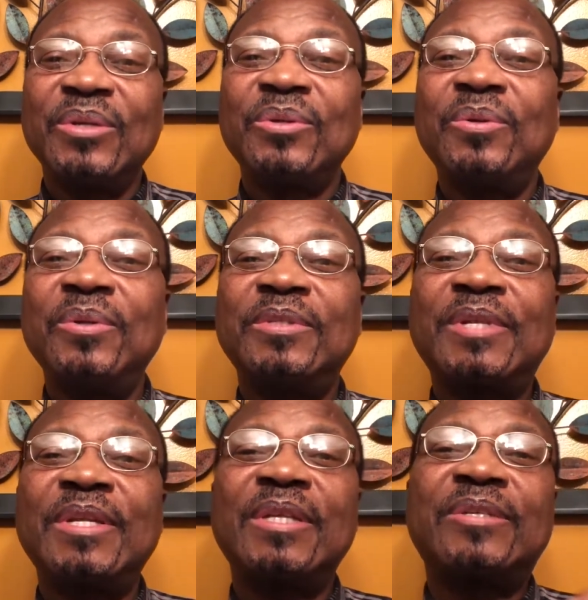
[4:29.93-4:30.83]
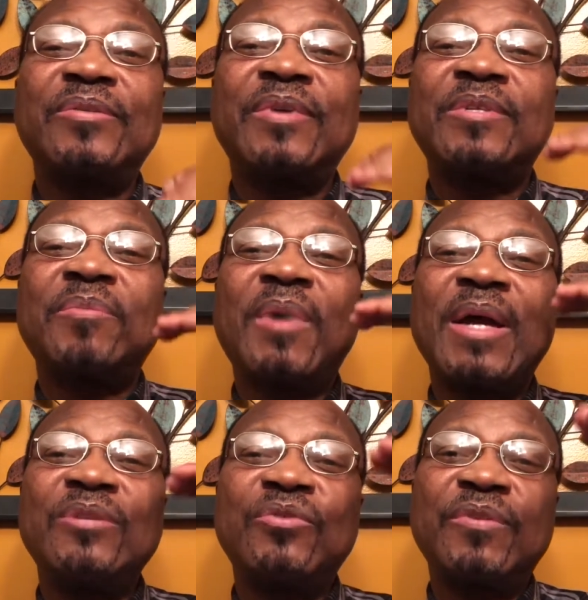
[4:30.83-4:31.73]
they don't send their children's
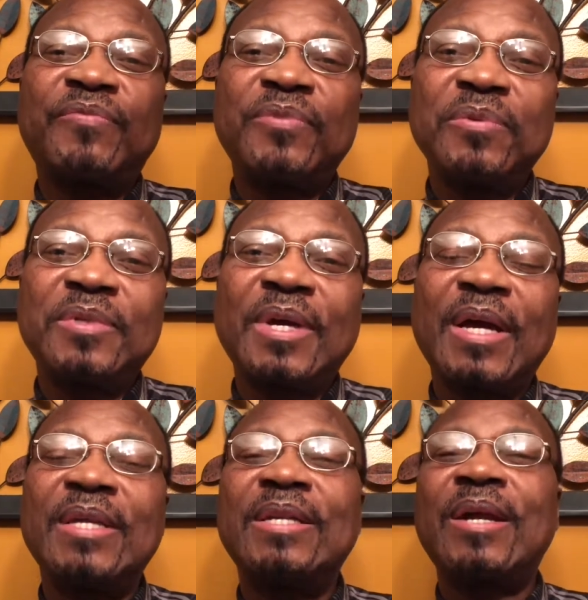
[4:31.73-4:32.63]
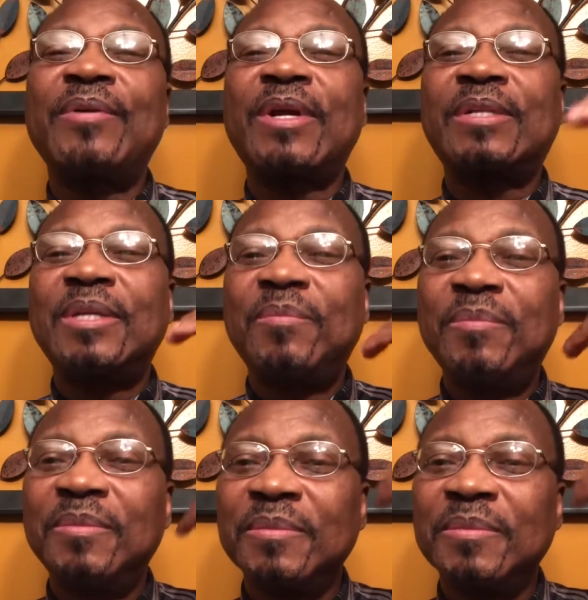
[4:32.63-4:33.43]
mind to the future and direct them,